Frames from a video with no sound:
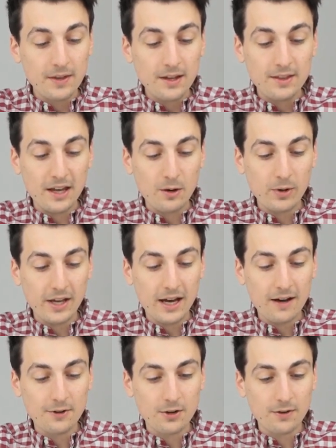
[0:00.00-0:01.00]
Then we
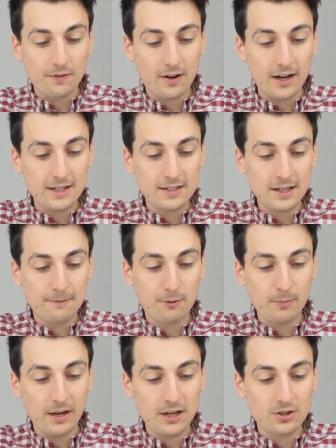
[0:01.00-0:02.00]
have your device
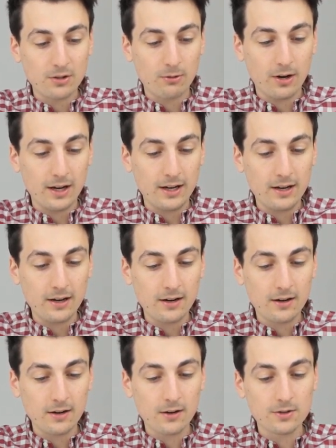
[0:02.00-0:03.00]
information right
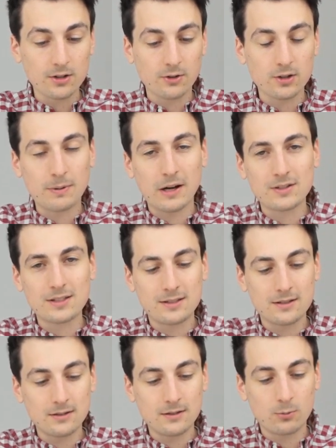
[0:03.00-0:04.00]
here. So there's about,
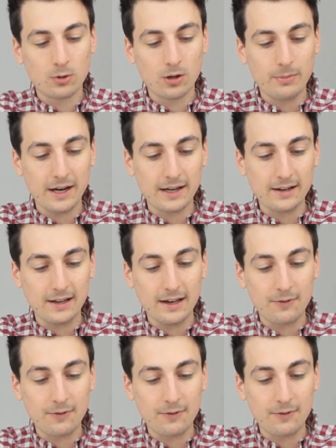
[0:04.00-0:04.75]
we'll go back into that.